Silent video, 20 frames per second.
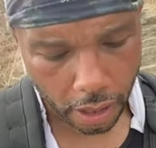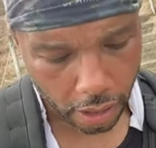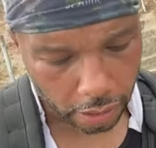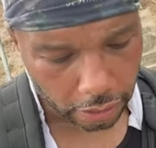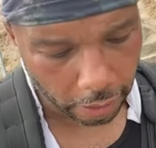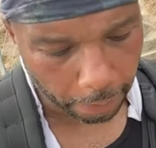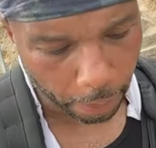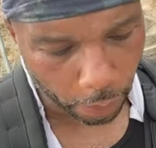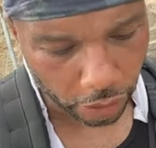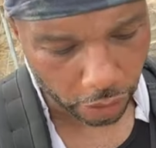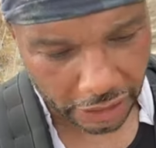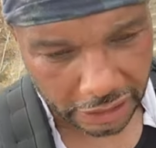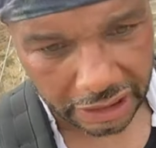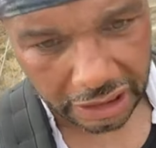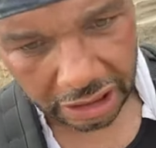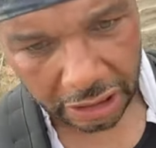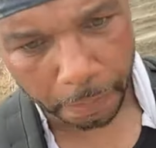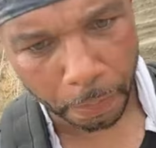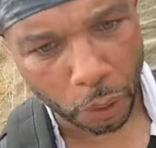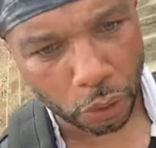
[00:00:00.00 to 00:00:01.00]
the police are
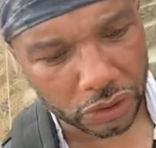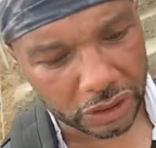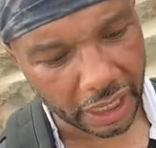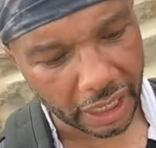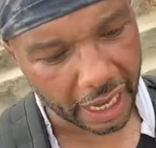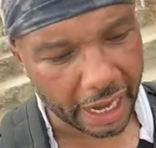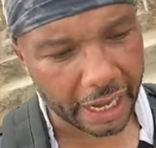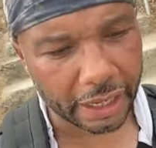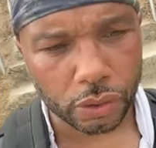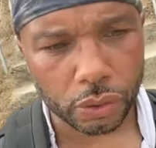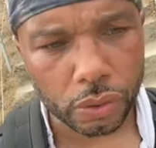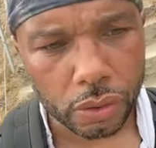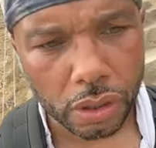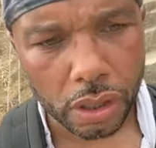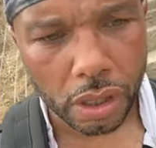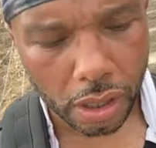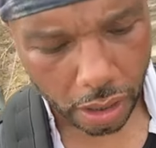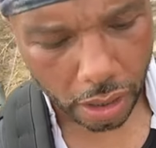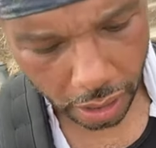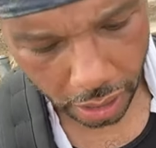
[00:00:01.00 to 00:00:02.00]
supposed to handle
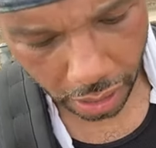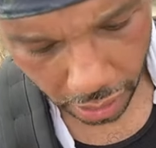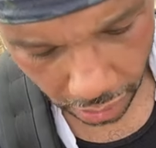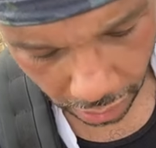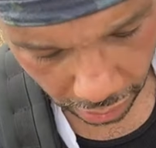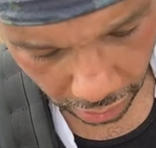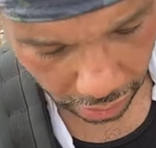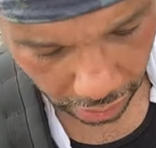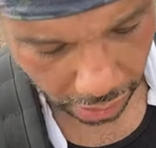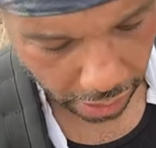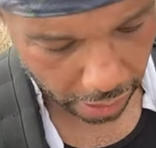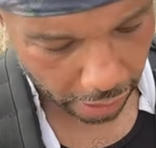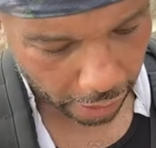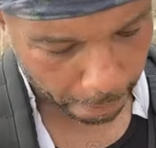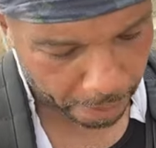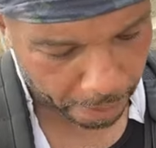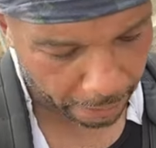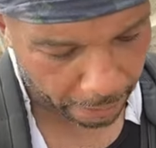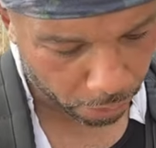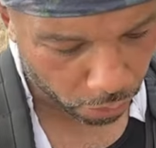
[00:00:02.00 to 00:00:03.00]

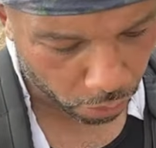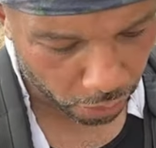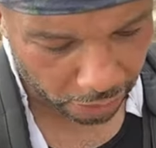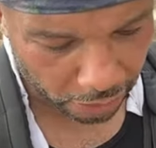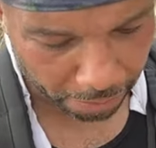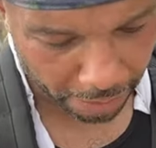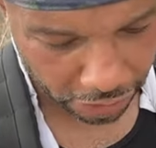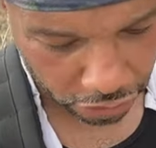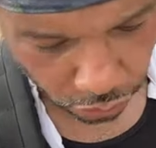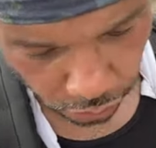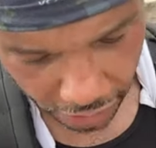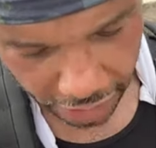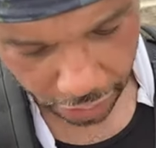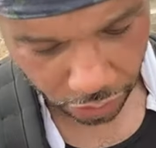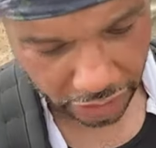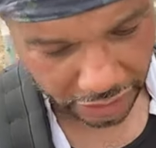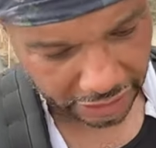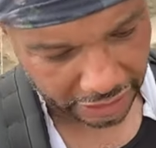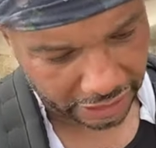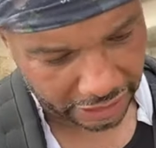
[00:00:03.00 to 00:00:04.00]
people with mental
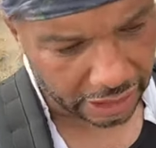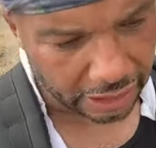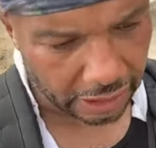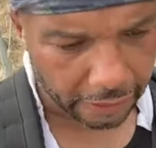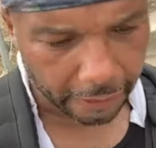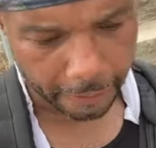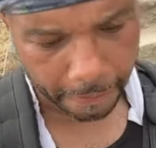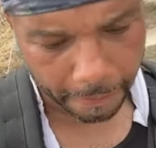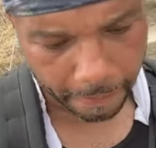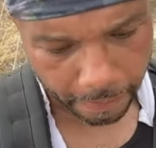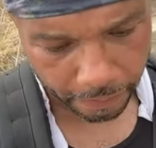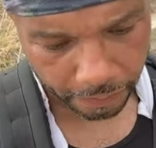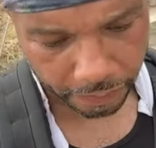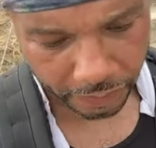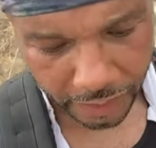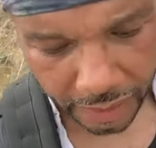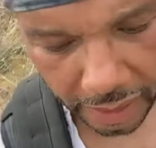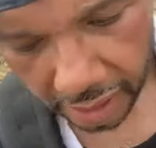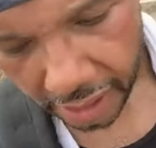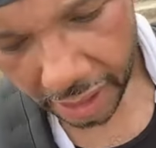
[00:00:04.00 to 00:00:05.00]
illnesses
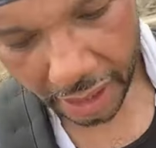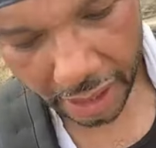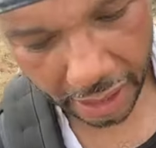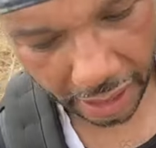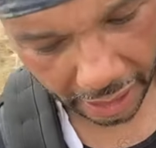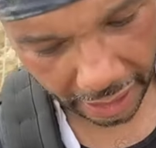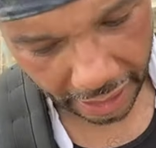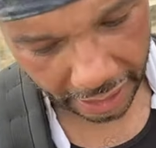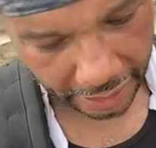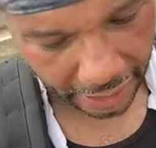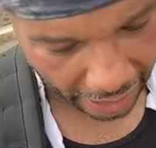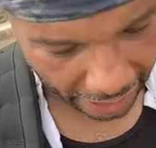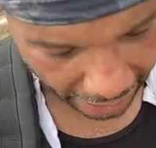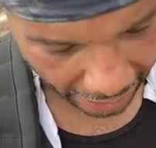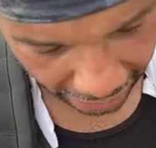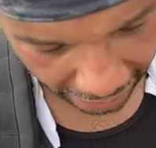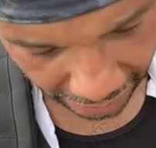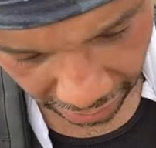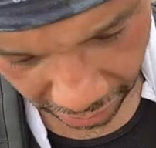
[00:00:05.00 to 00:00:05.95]
in a